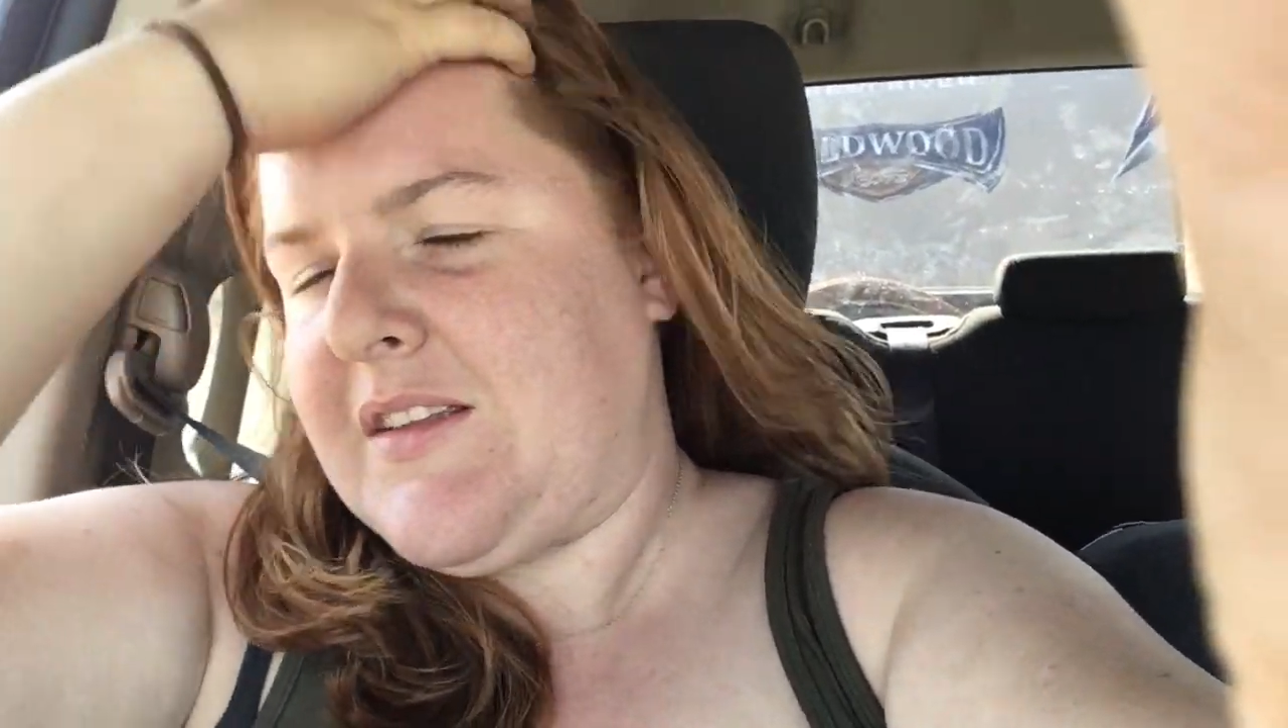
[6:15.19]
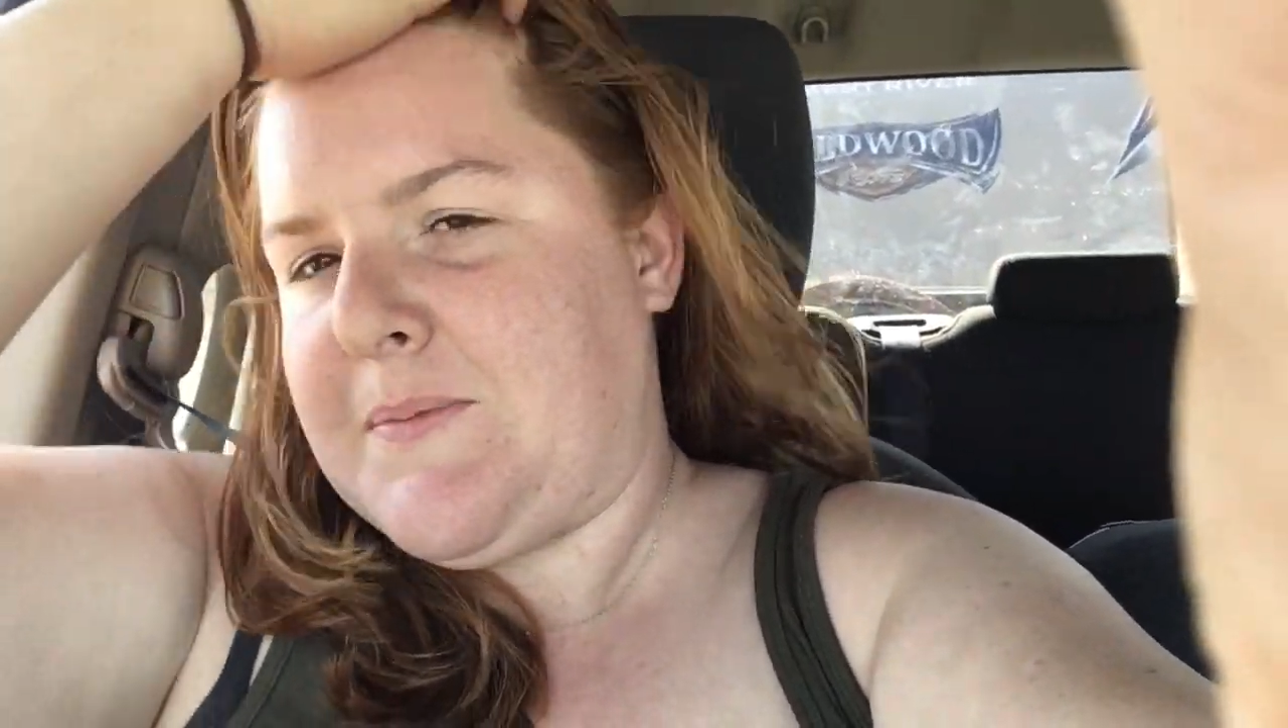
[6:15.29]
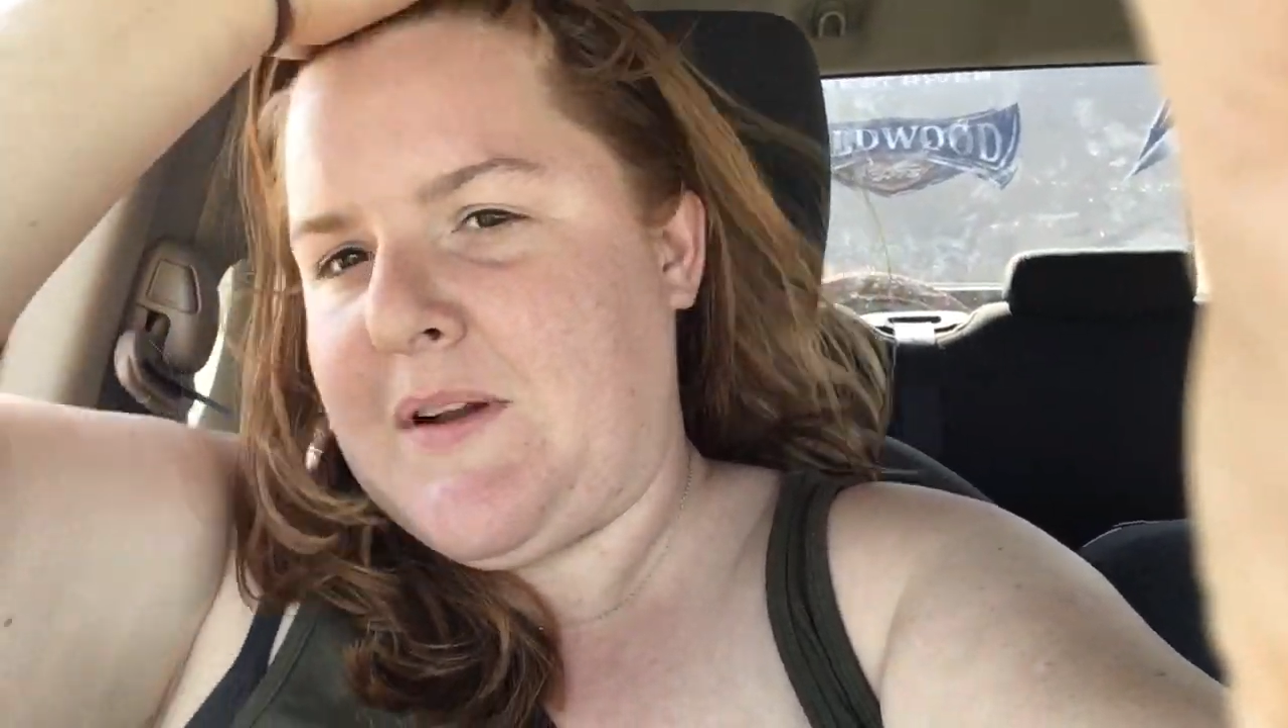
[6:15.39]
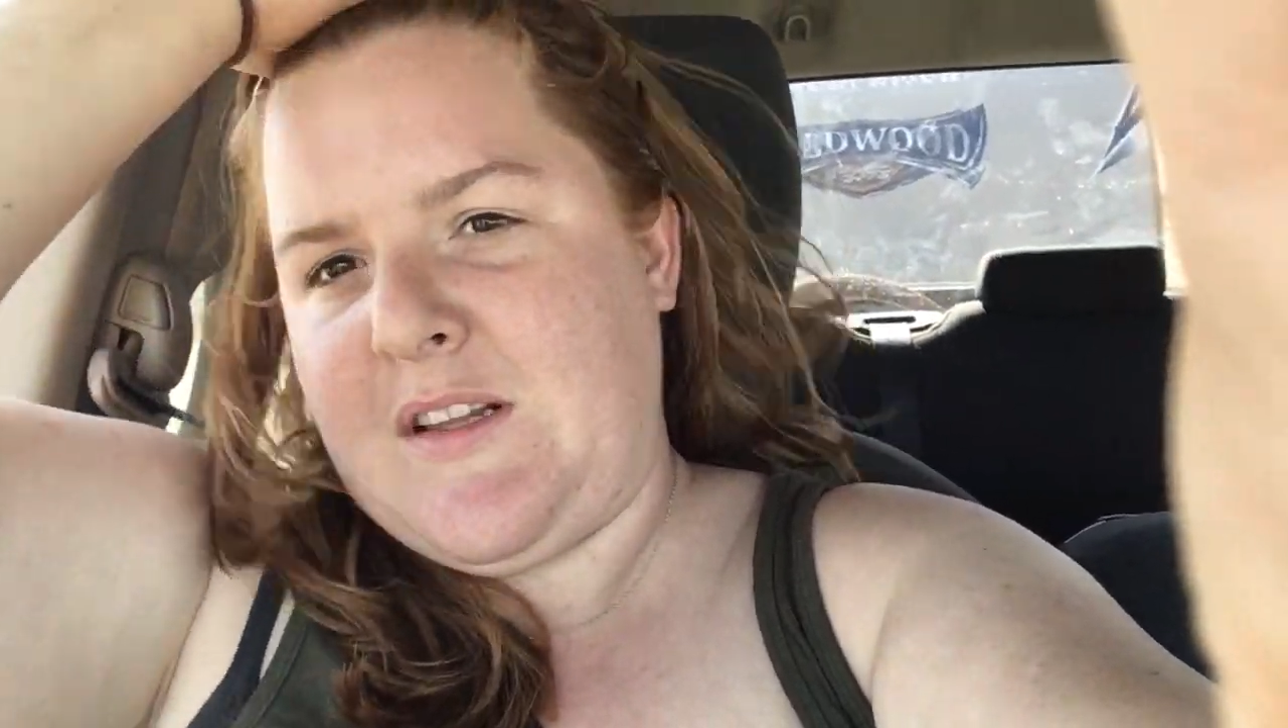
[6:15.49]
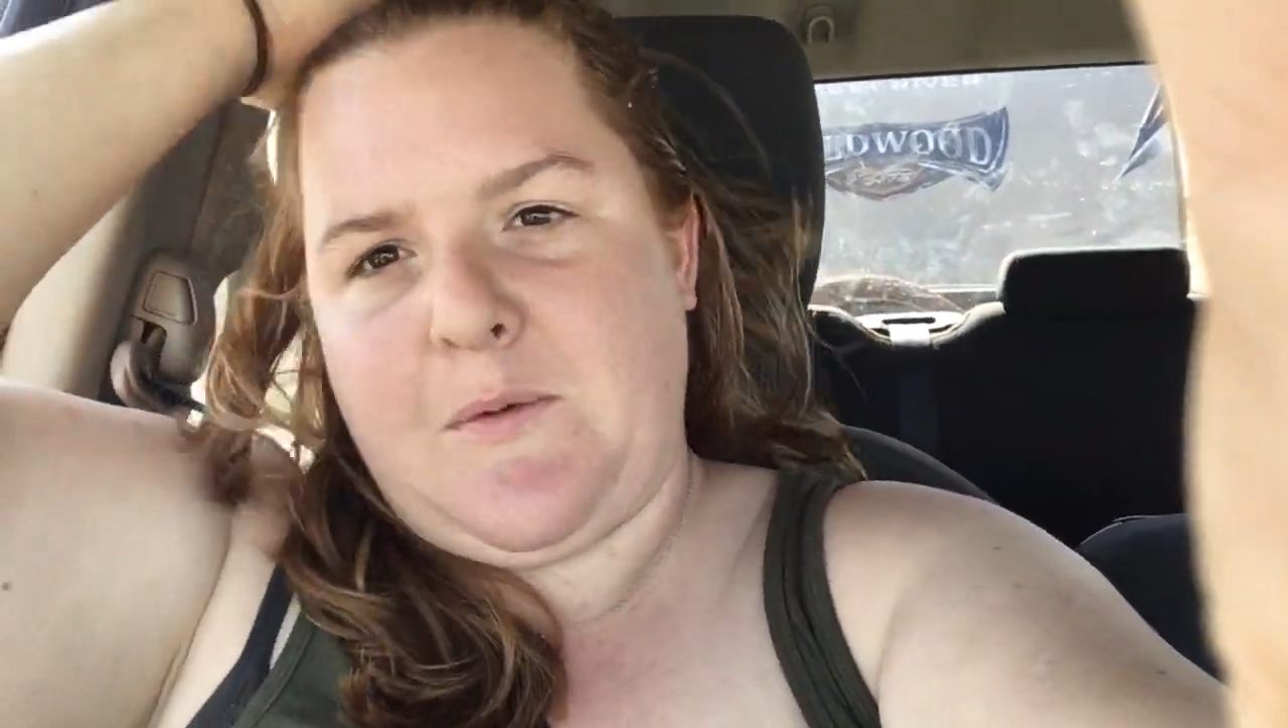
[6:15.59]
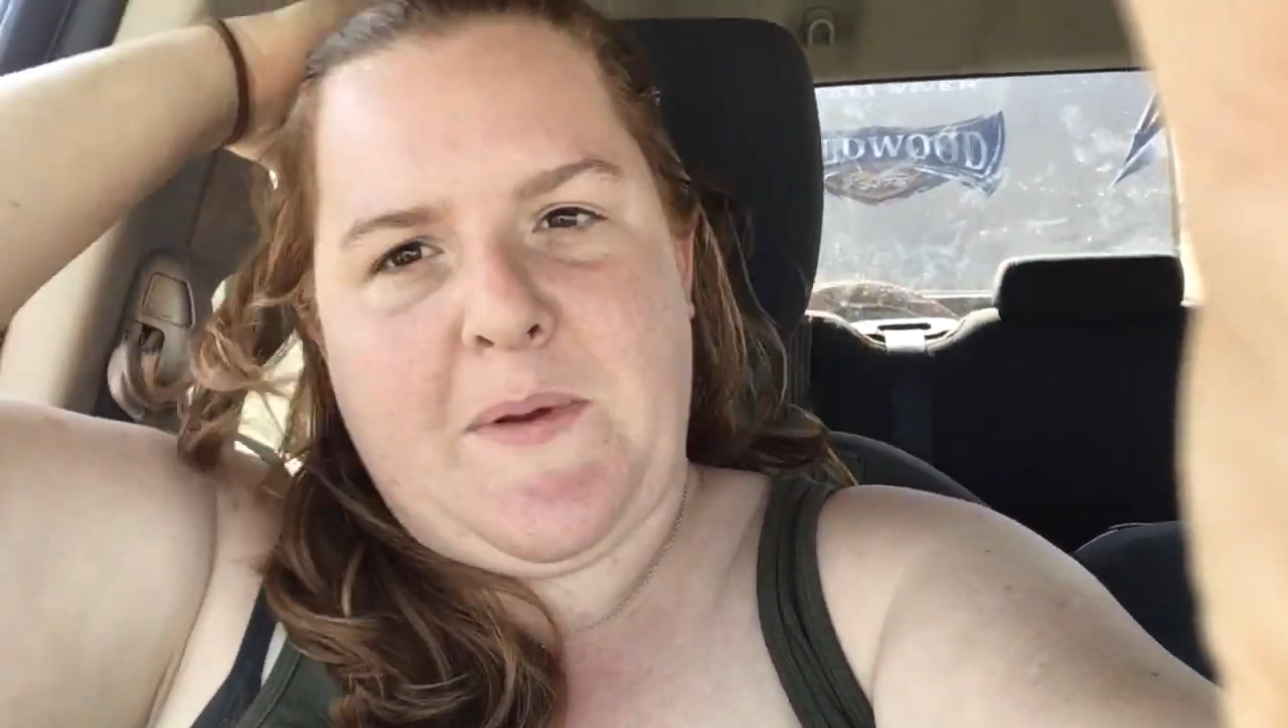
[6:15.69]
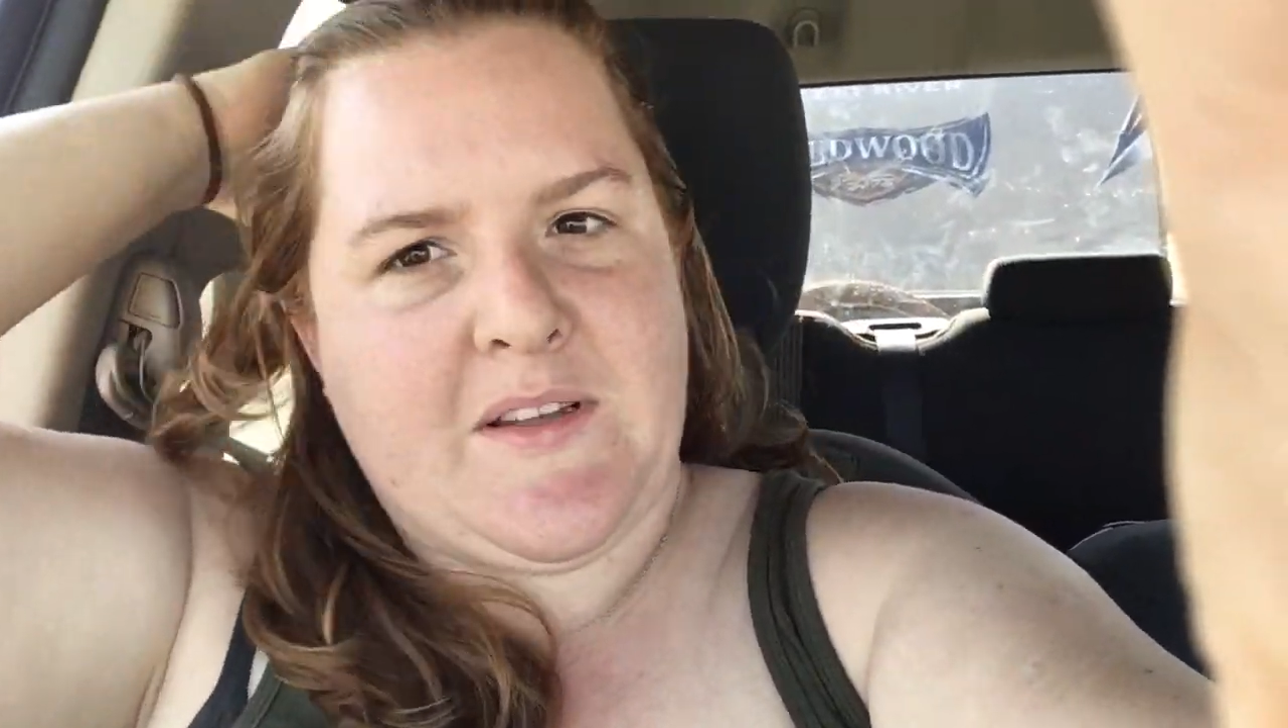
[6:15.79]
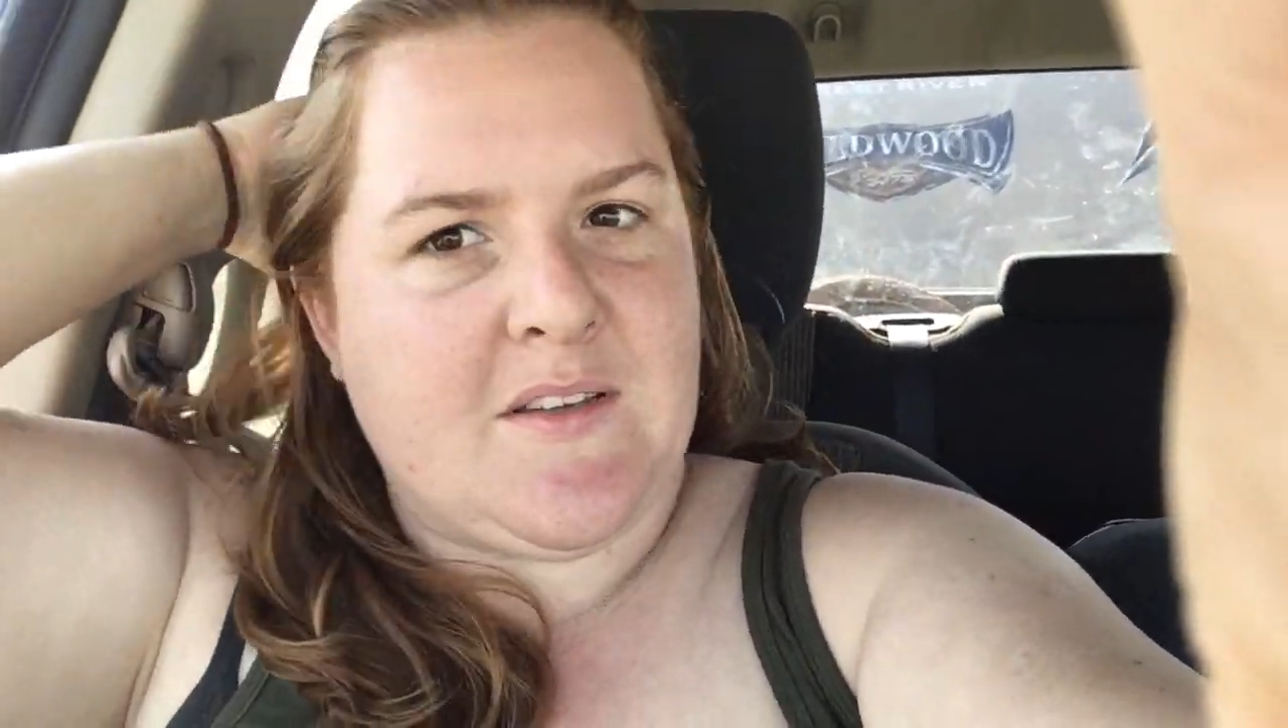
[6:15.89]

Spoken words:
it's been a little bit